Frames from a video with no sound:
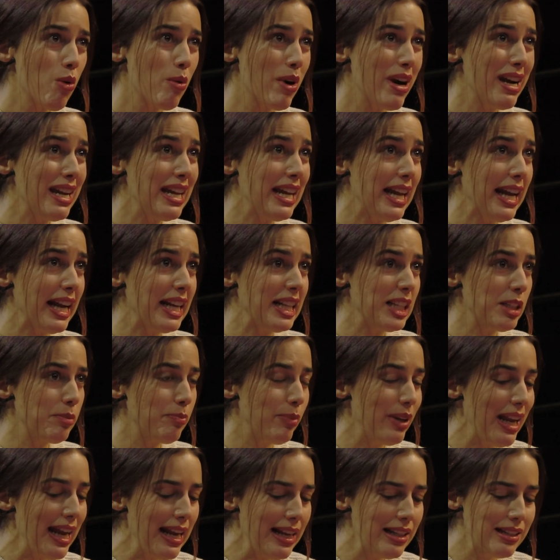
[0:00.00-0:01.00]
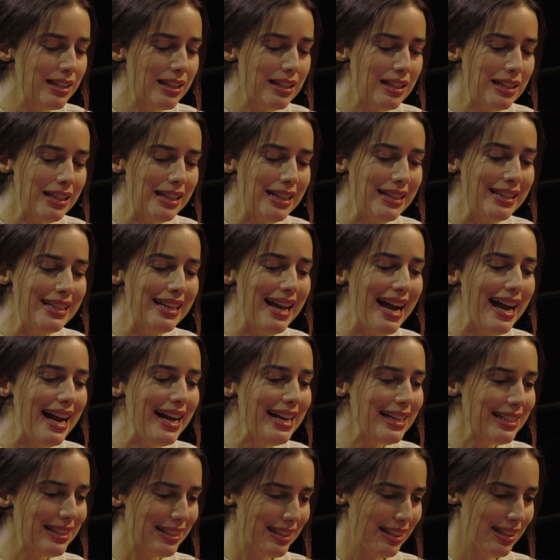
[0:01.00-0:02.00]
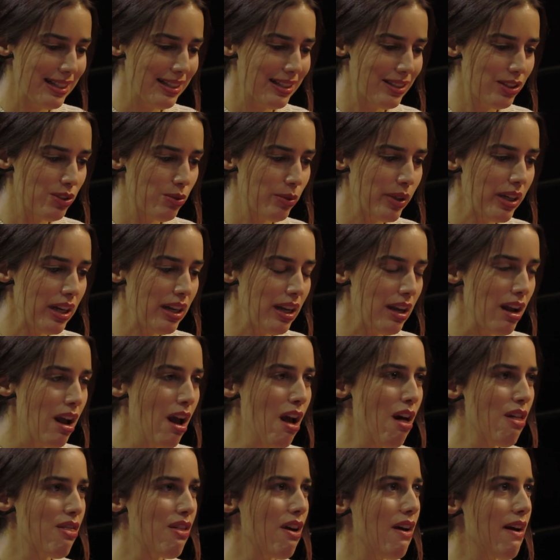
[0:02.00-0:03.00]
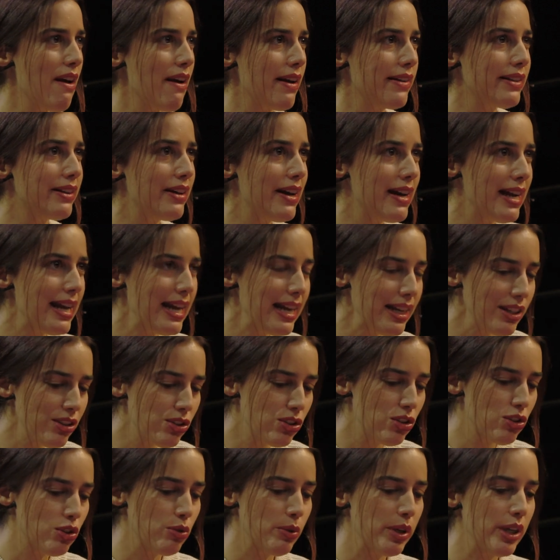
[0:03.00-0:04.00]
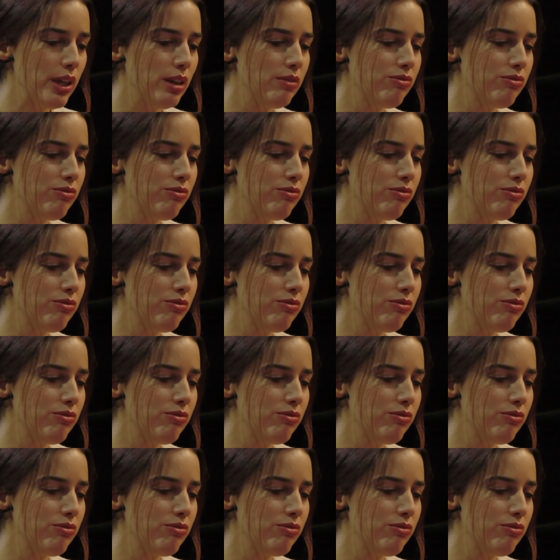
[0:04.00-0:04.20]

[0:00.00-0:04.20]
where he explains that, in essence, really, the history